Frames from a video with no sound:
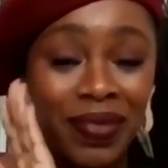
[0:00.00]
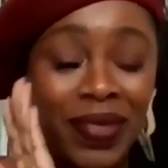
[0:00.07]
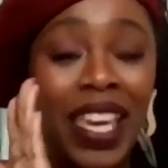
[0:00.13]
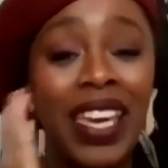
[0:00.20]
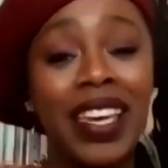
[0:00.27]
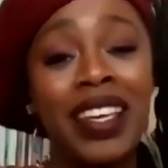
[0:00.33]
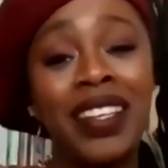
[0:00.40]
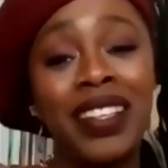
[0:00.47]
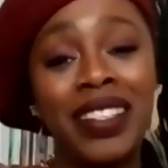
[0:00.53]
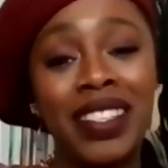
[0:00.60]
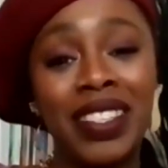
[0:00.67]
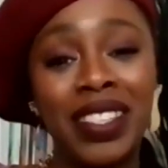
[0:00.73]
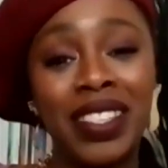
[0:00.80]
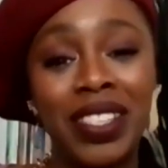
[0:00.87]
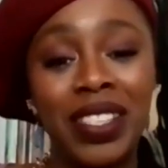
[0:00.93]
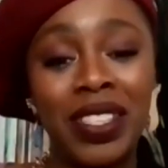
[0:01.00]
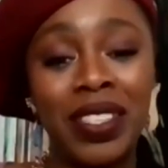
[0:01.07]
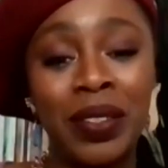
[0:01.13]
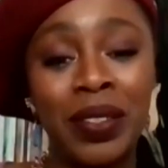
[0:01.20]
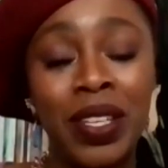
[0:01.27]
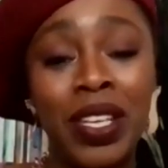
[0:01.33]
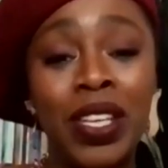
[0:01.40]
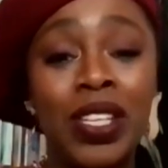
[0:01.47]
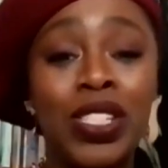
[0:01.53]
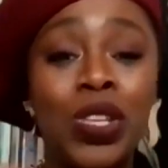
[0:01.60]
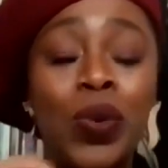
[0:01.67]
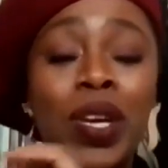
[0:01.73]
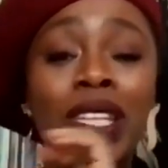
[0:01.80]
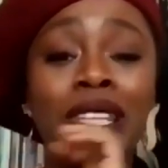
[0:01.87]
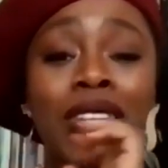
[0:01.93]
they stood.
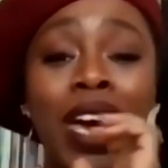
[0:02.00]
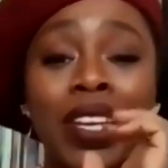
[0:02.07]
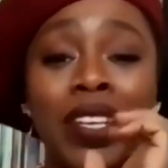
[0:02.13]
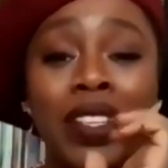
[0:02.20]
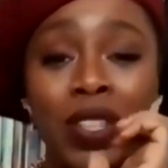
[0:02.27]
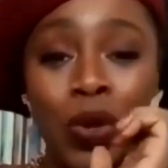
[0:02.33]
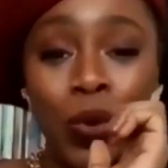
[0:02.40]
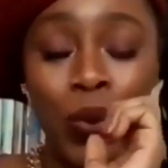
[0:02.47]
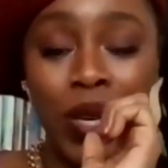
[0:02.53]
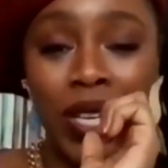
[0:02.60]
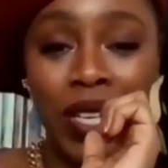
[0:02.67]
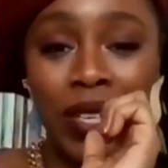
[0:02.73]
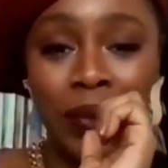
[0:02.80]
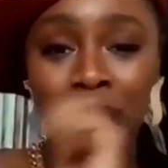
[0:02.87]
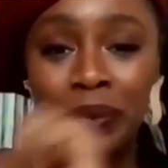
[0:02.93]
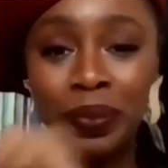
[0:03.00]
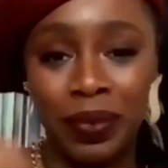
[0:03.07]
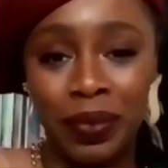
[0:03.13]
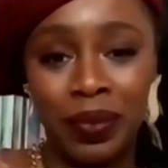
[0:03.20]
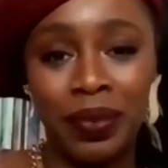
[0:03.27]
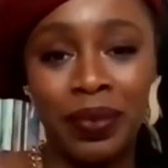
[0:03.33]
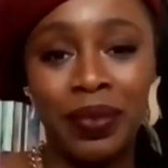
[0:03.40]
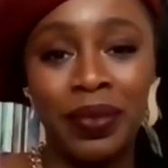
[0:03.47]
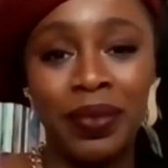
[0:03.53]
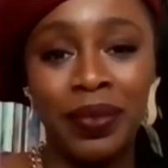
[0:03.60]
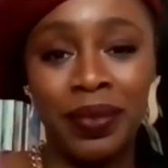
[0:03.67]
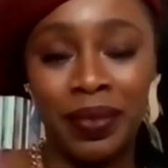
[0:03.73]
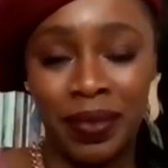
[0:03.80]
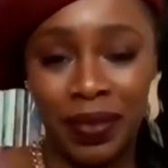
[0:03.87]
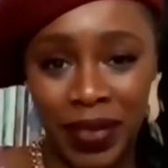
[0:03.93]
So, in light of the Queen
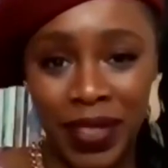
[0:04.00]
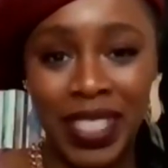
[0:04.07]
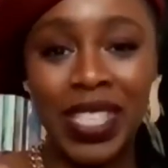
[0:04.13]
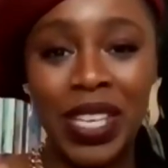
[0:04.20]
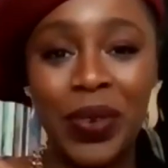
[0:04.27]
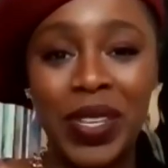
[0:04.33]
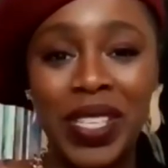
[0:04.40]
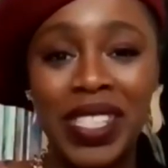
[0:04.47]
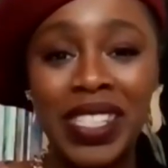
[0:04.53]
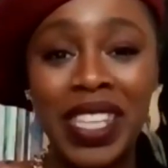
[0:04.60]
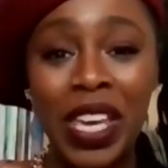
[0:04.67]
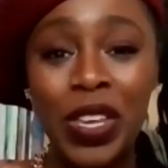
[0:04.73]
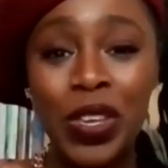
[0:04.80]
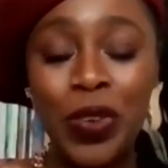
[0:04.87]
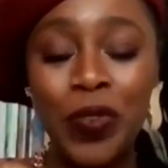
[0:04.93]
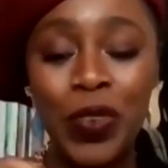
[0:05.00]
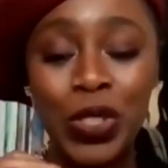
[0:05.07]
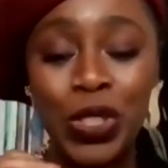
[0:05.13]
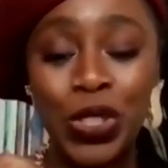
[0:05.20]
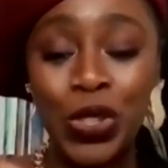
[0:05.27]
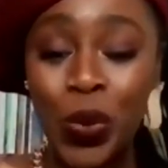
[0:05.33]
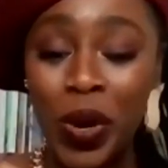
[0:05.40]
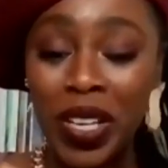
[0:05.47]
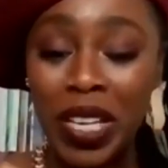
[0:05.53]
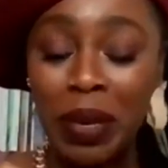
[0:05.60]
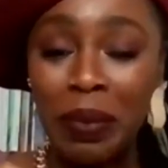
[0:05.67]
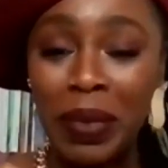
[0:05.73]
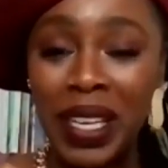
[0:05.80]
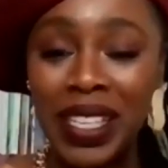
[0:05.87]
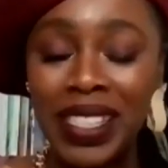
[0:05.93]
series, thank you for
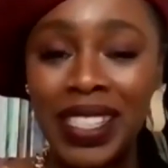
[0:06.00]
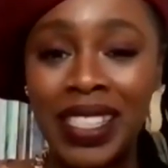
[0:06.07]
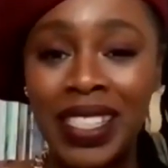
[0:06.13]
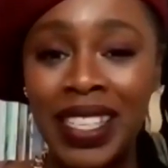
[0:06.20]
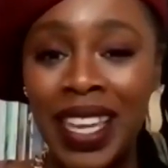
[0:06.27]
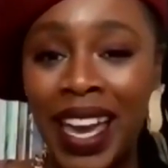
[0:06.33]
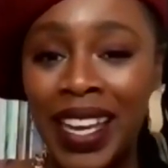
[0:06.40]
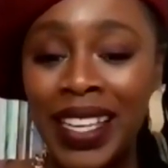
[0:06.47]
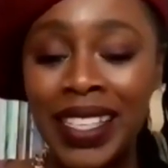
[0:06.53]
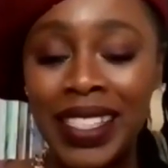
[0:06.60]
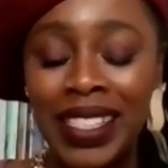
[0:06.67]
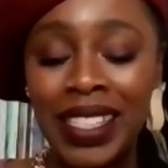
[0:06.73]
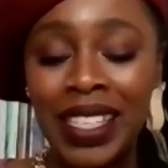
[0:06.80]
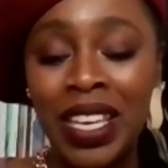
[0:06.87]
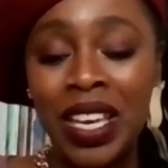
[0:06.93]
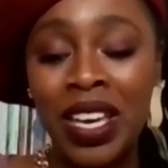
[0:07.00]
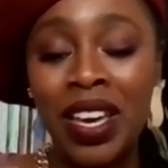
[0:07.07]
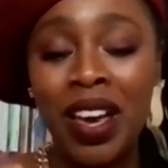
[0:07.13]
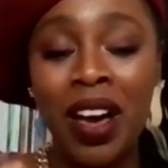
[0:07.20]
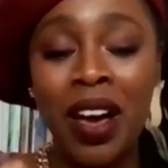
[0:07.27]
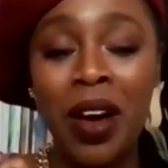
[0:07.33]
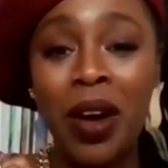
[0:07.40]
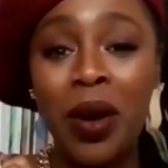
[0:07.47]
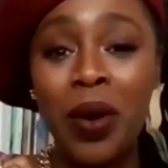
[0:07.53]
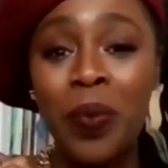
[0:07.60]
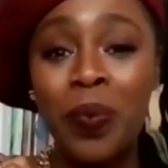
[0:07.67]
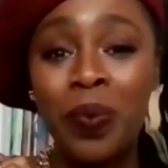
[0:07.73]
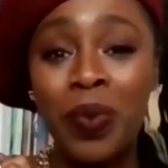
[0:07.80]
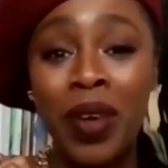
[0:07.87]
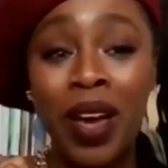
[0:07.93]
joining me tonight.
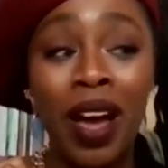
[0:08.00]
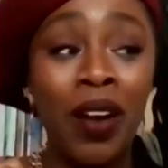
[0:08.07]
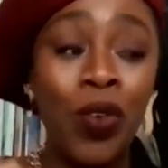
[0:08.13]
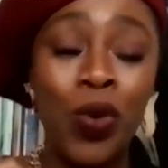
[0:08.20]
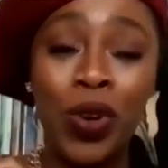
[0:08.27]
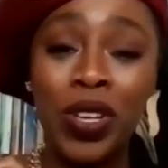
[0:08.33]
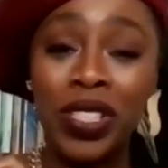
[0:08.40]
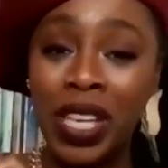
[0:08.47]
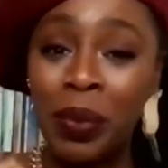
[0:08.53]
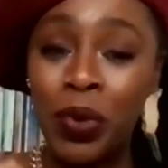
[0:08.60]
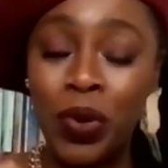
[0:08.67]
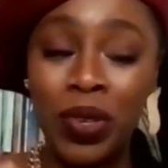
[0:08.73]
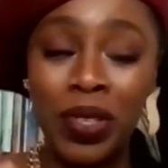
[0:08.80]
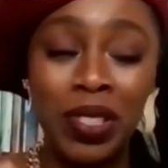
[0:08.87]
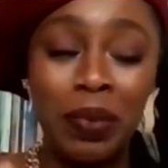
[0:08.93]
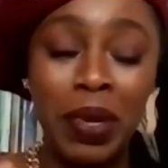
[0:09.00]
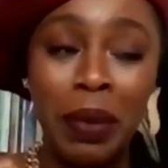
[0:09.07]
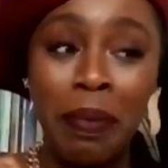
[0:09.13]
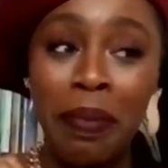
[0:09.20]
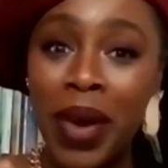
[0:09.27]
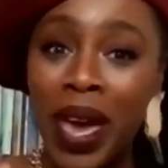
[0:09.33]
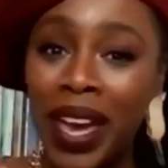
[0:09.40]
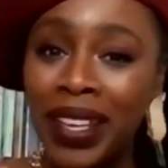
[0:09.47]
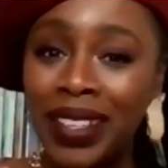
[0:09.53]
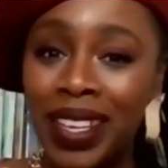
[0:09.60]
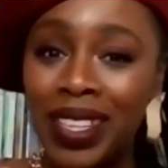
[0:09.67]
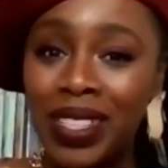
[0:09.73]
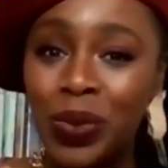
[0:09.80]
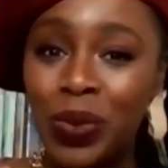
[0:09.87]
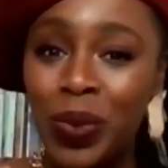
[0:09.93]
Of course, I'm going to be back
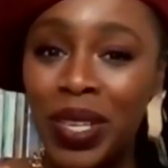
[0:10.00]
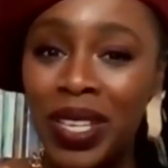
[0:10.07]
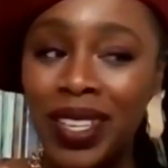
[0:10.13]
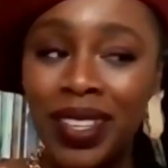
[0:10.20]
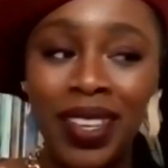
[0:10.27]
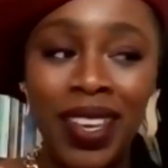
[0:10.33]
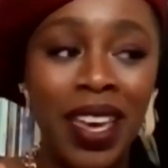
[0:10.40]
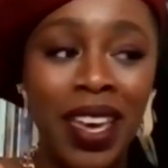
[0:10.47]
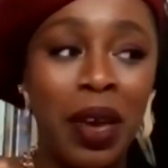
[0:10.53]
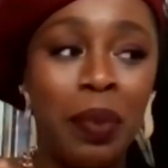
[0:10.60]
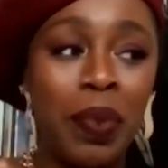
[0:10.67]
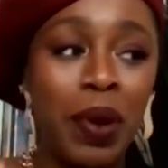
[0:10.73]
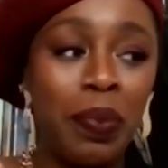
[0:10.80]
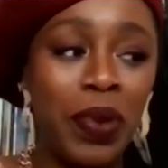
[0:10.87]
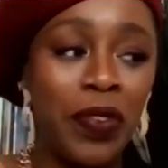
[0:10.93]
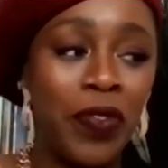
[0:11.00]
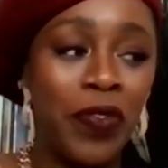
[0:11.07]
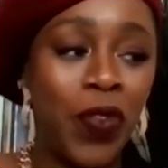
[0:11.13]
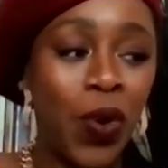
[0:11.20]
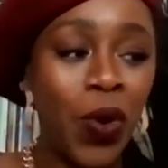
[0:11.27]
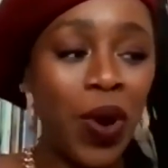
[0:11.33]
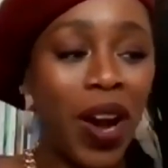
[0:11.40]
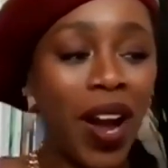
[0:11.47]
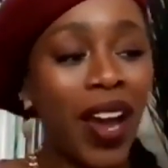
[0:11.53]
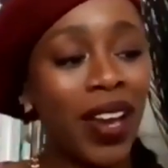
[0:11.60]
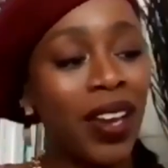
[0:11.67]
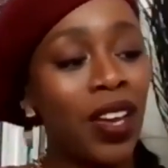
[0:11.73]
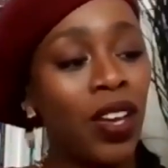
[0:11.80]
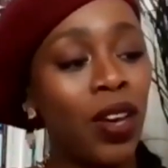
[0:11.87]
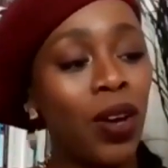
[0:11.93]
next week. But before I
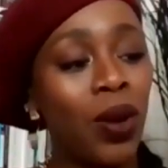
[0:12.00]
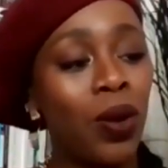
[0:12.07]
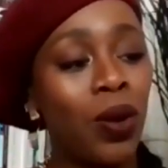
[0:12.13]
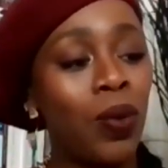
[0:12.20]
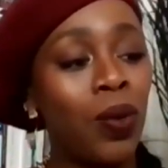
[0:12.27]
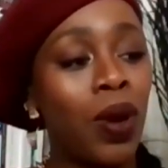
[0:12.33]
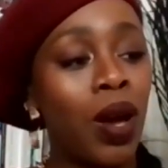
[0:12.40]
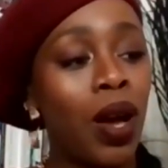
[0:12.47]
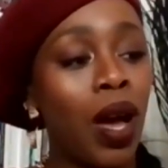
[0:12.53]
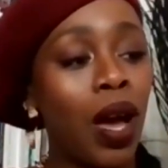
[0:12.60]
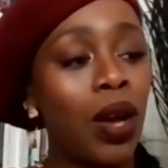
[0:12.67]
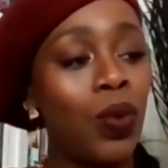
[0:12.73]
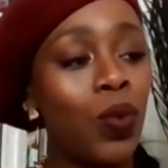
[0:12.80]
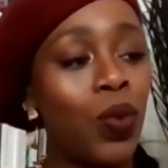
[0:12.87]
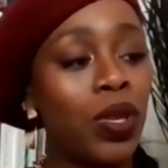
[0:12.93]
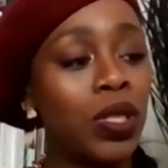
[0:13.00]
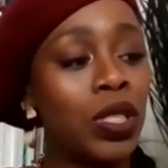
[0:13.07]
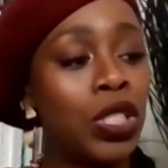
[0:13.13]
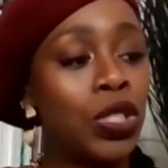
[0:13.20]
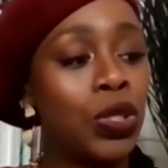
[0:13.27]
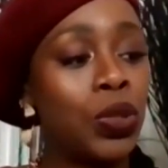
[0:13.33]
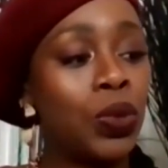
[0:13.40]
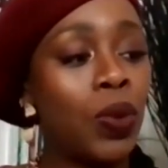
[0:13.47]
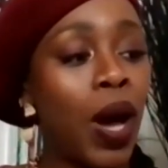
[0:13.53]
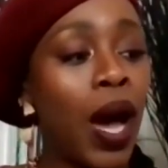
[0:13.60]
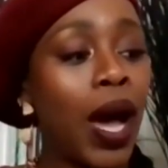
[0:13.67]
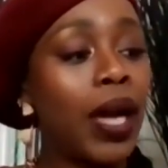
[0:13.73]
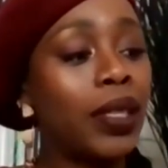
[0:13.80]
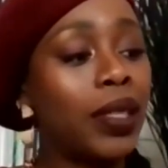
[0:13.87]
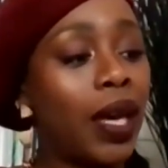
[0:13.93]
go, I want to
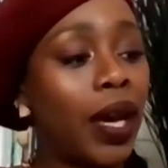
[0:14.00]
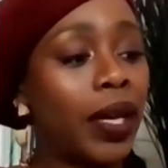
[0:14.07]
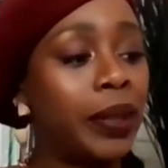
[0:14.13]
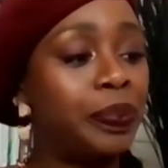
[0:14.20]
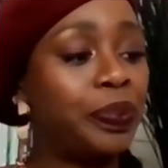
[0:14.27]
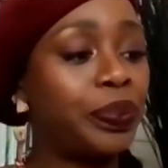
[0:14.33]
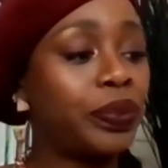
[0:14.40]
highlight